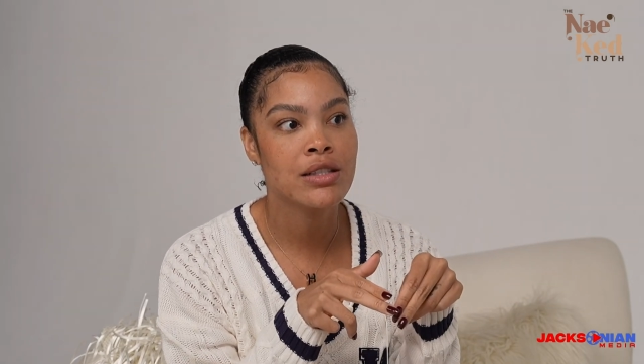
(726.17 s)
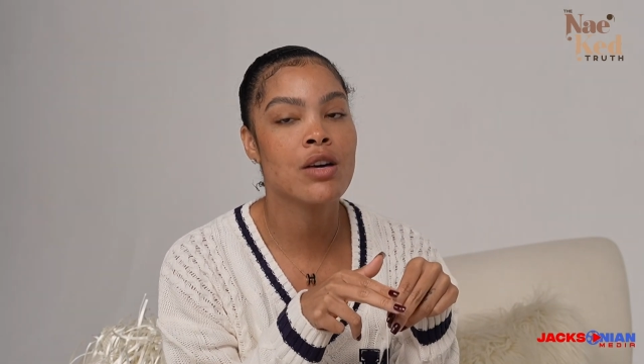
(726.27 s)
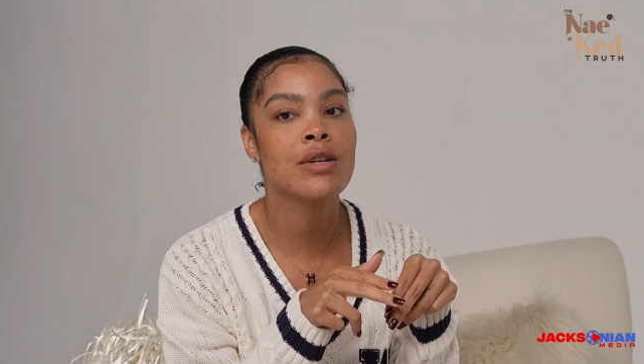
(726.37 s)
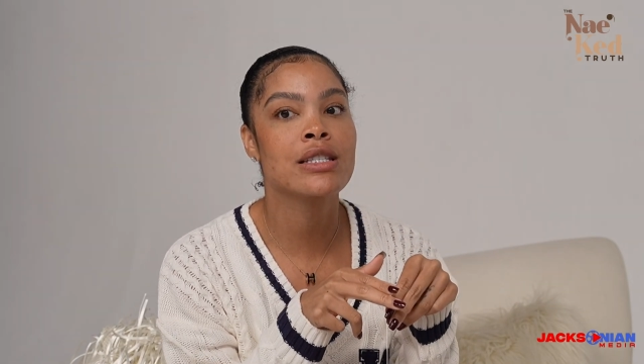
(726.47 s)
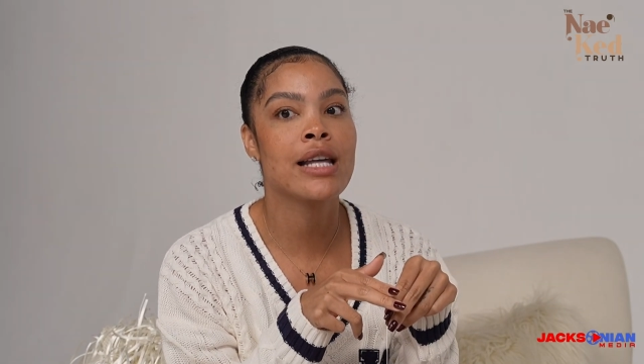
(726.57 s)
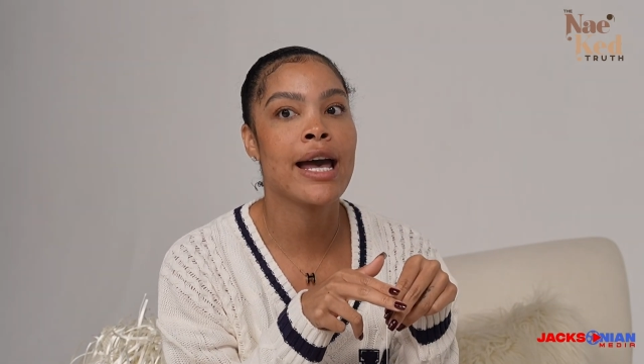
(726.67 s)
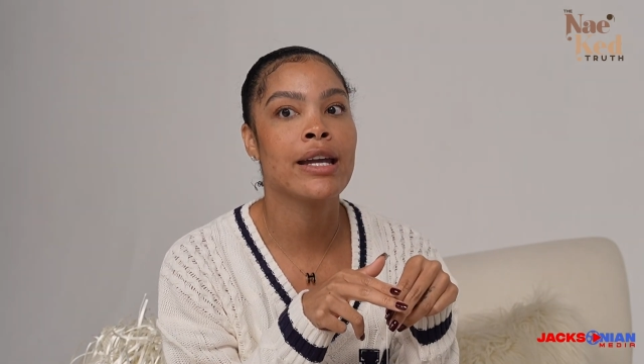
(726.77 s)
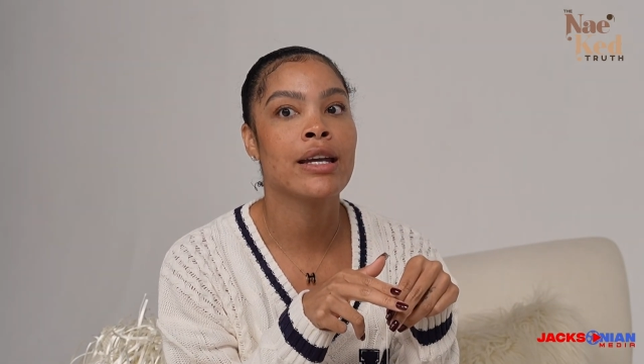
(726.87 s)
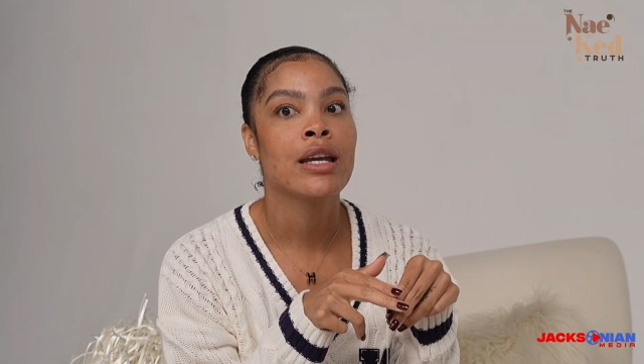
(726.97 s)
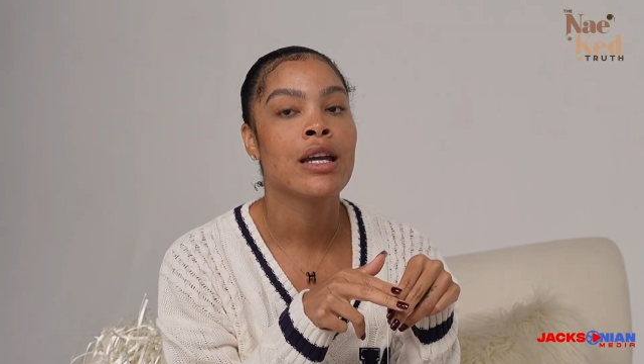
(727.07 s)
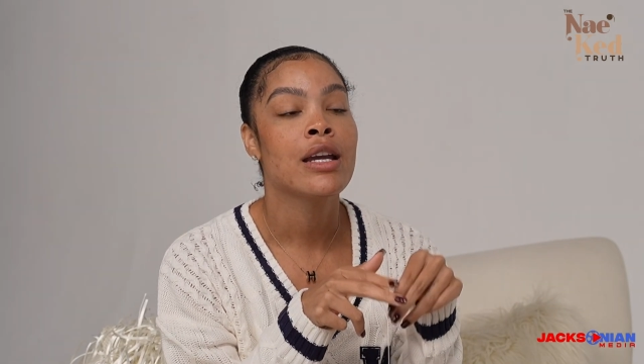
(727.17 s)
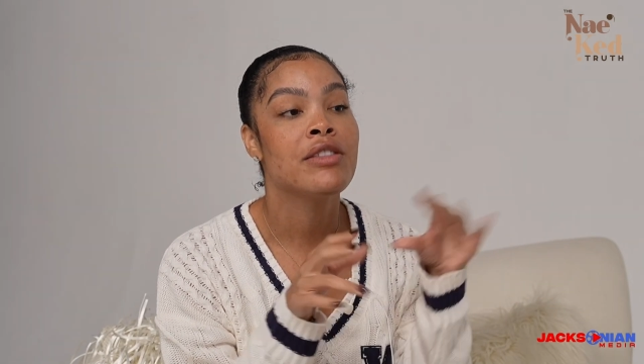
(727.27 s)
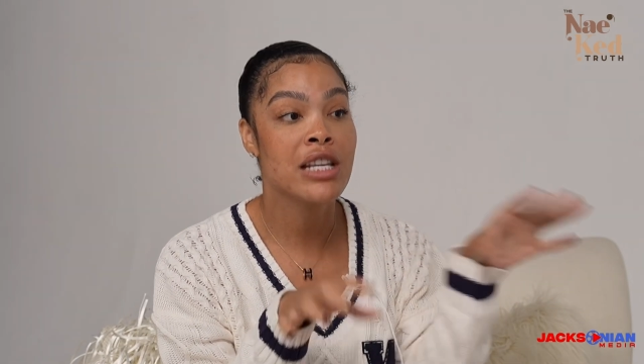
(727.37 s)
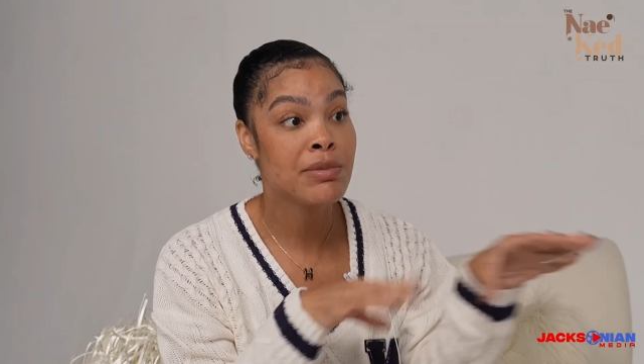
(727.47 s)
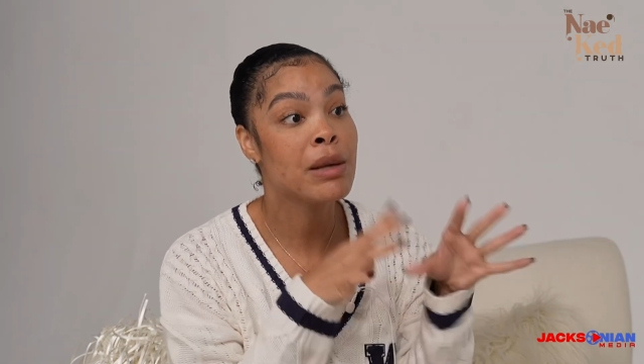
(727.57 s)
So it's like
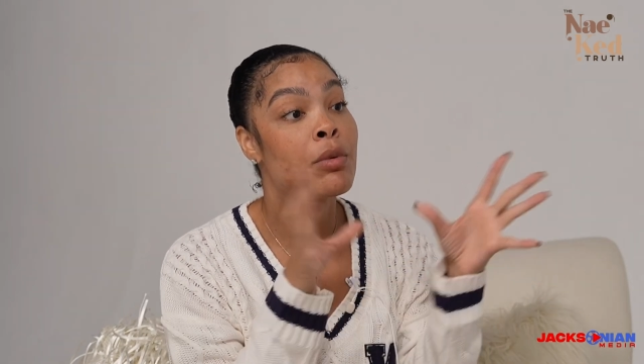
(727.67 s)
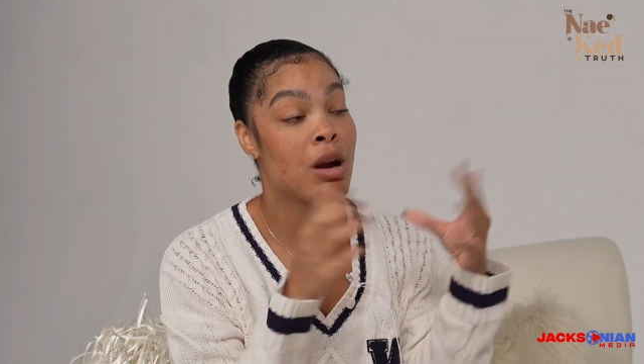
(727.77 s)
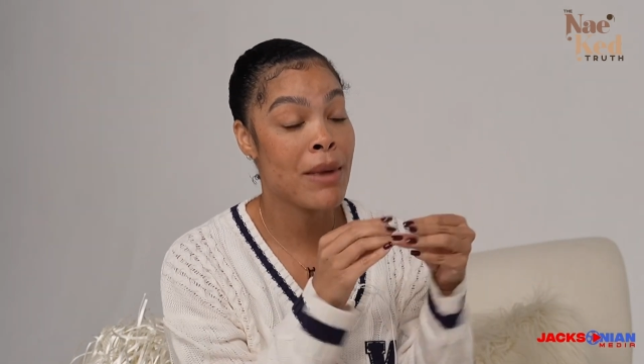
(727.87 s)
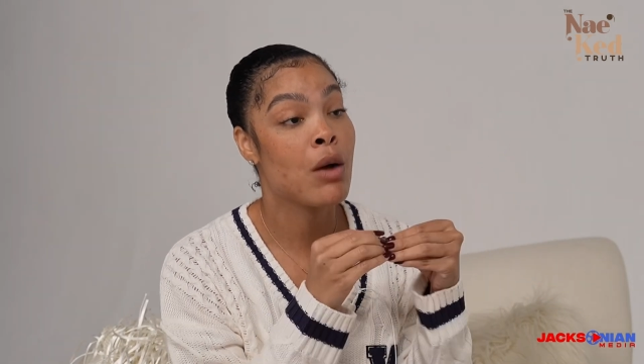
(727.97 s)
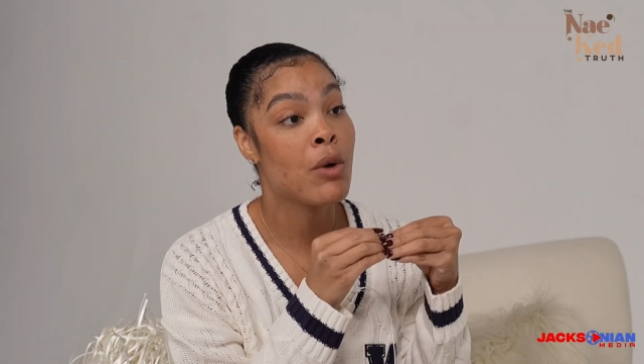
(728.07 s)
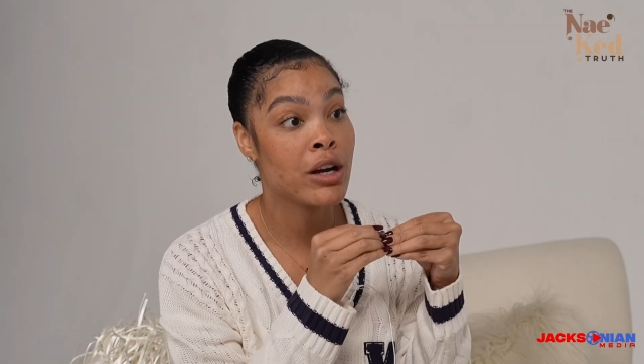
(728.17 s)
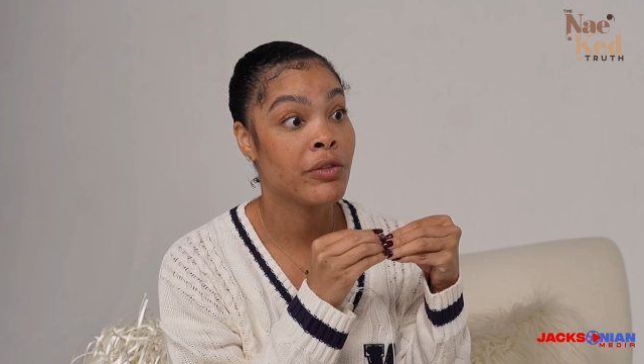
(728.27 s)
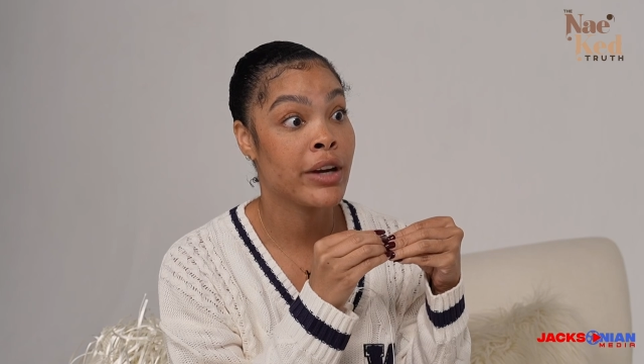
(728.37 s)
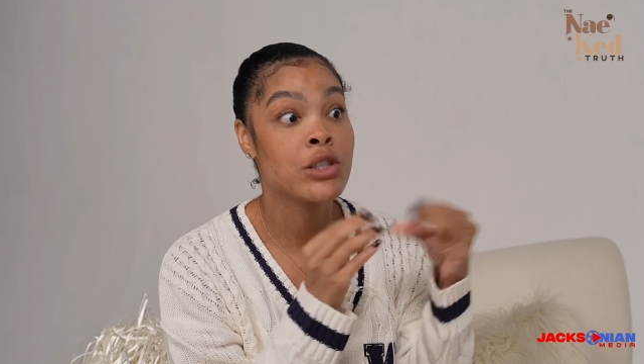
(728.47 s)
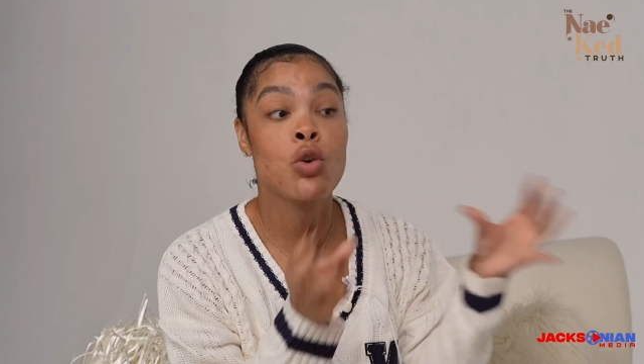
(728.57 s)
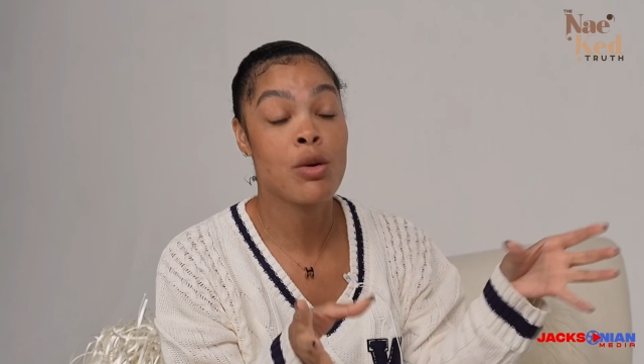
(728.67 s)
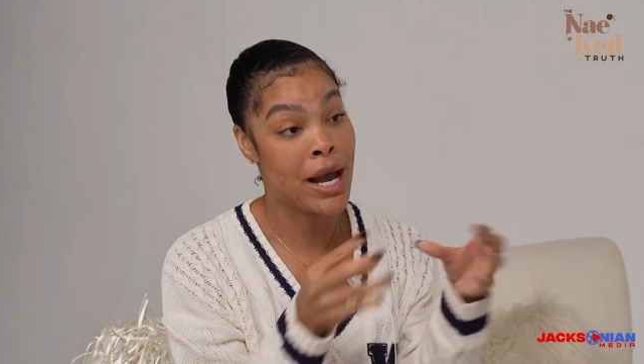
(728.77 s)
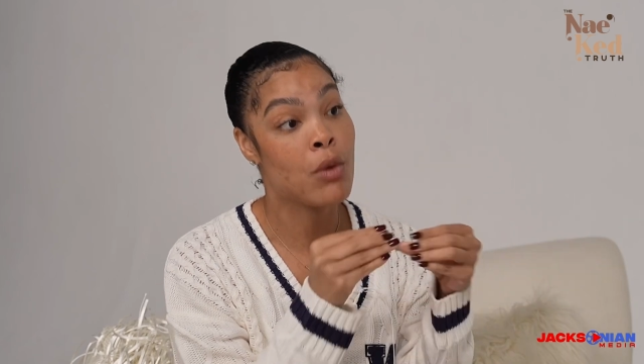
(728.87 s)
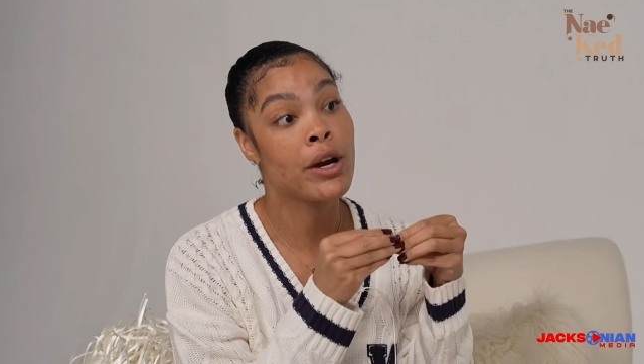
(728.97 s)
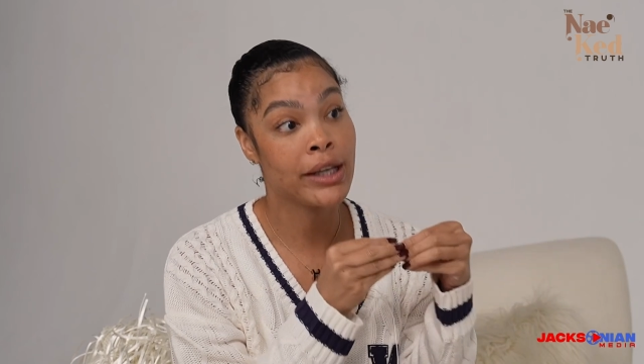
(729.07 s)
these people are my work friends or
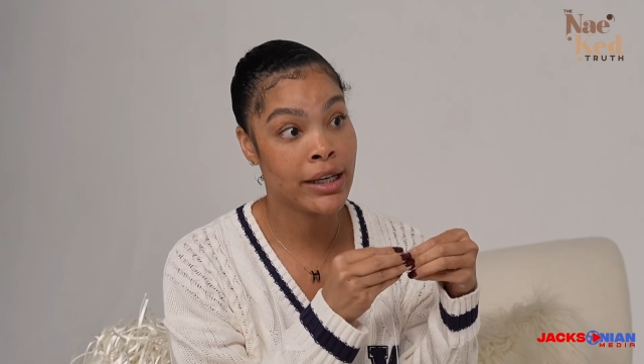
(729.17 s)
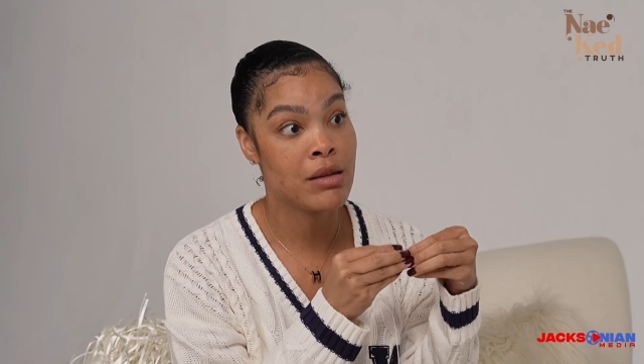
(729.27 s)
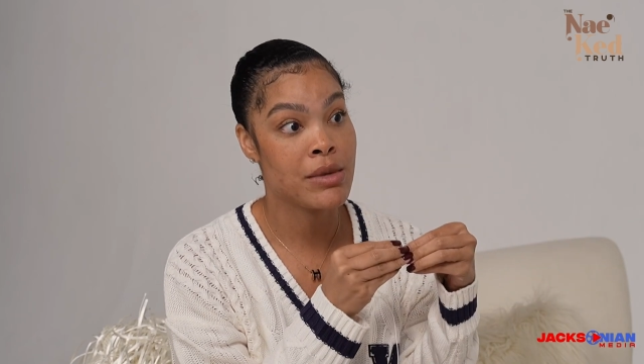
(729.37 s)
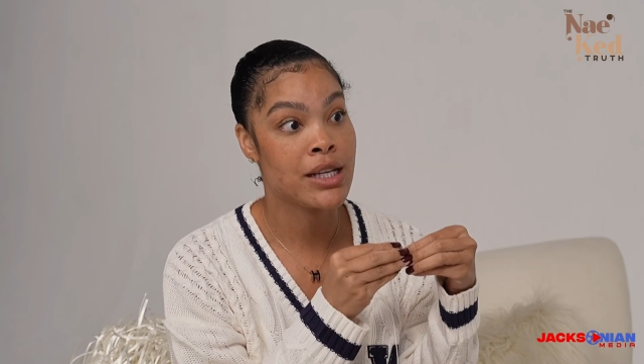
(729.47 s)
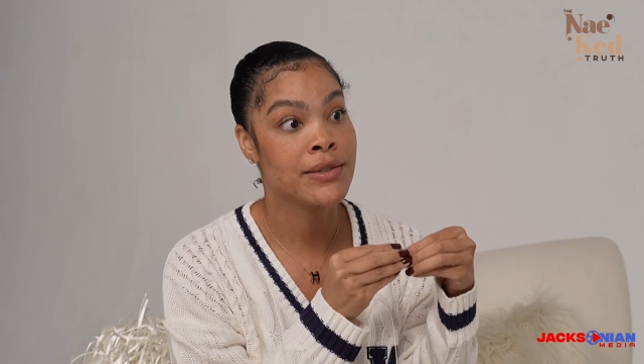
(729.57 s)
my work enemies.